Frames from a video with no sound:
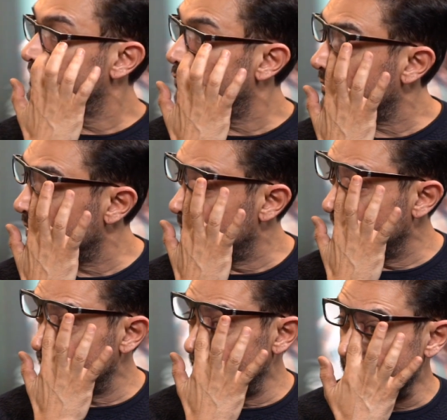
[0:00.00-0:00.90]
we wanted a
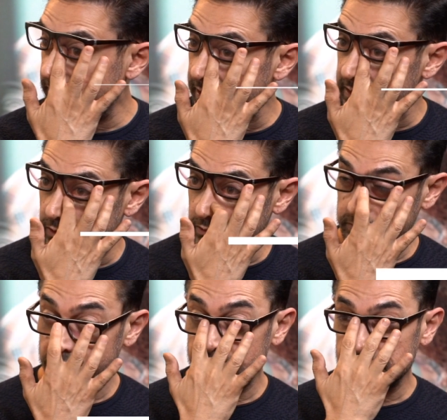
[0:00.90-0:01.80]
bit of length and, you know,
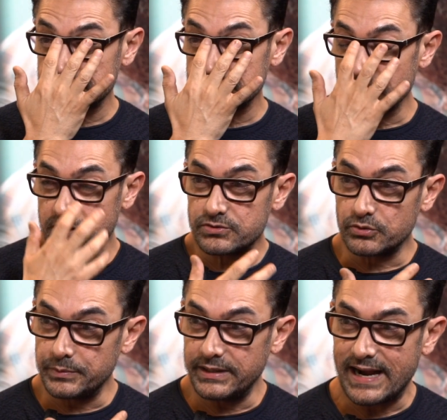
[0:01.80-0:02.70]

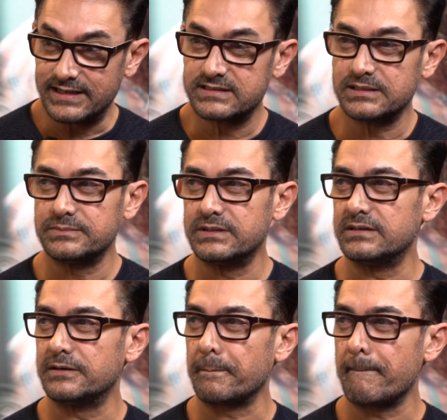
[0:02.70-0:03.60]
so we added
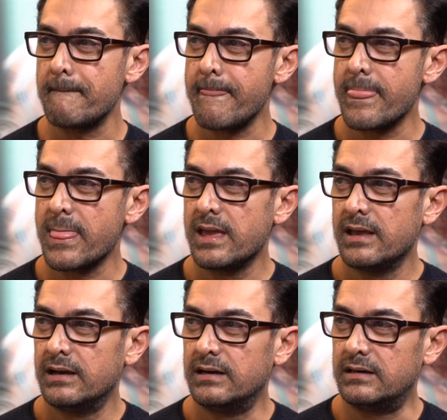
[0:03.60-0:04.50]
some
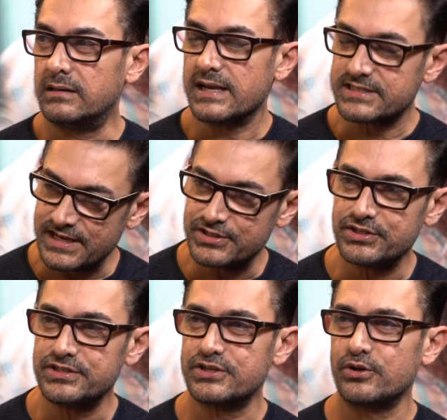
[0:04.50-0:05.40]

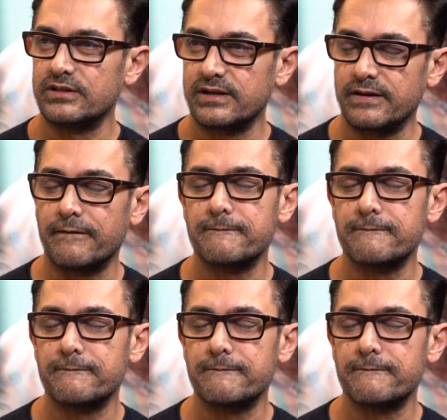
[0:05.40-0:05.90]
extensions and all that. Yeah.